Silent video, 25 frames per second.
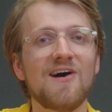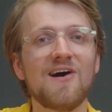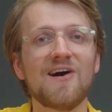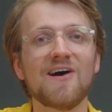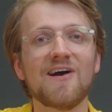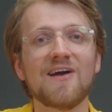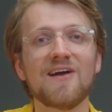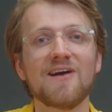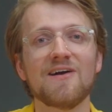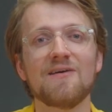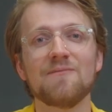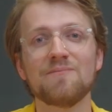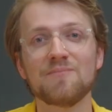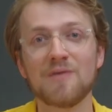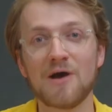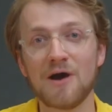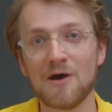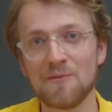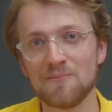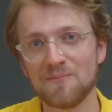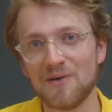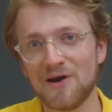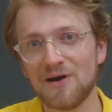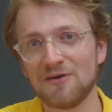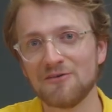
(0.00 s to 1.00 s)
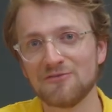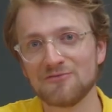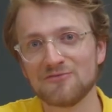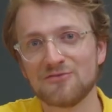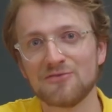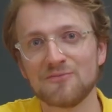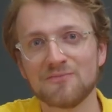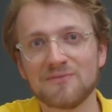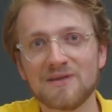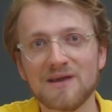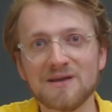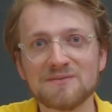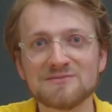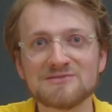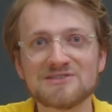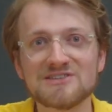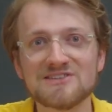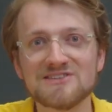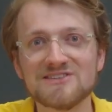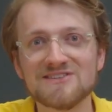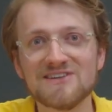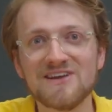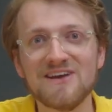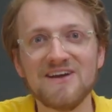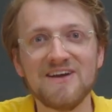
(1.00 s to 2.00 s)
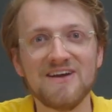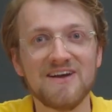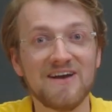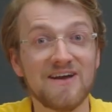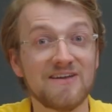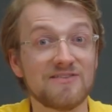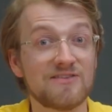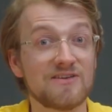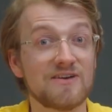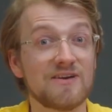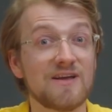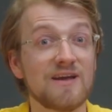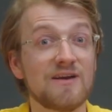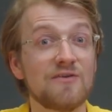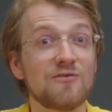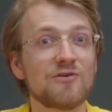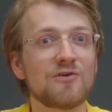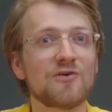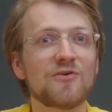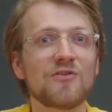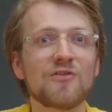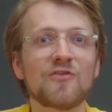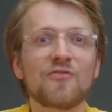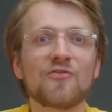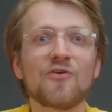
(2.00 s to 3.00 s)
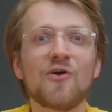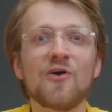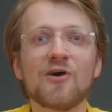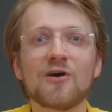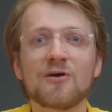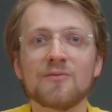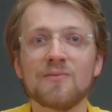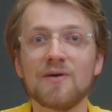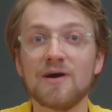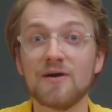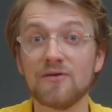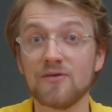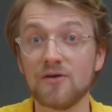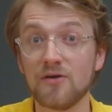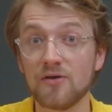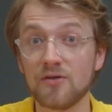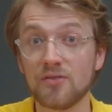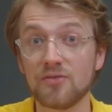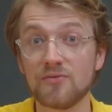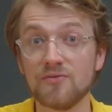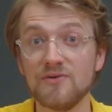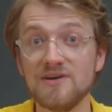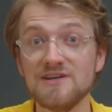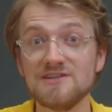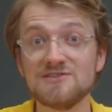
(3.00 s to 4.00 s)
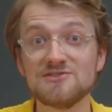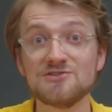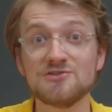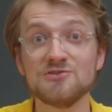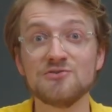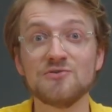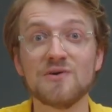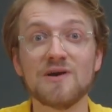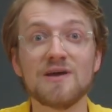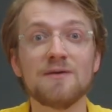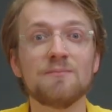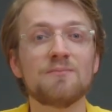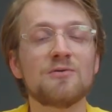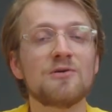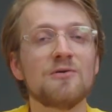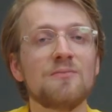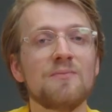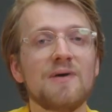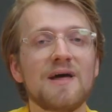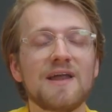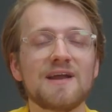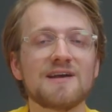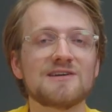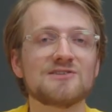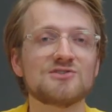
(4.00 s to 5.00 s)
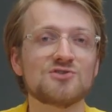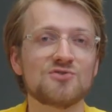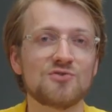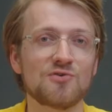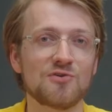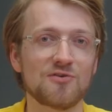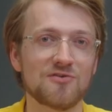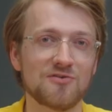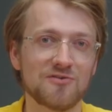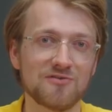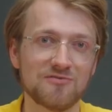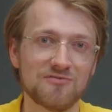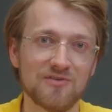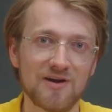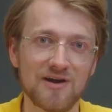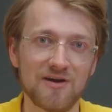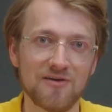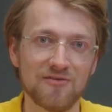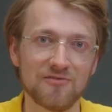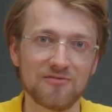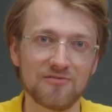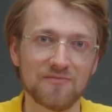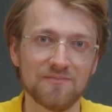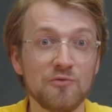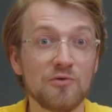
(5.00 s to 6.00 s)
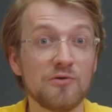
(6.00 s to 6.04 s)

Hi, I'm Barend from Tameson, and today we're going to talk about a 3-2-way pneumatic solenoid valve.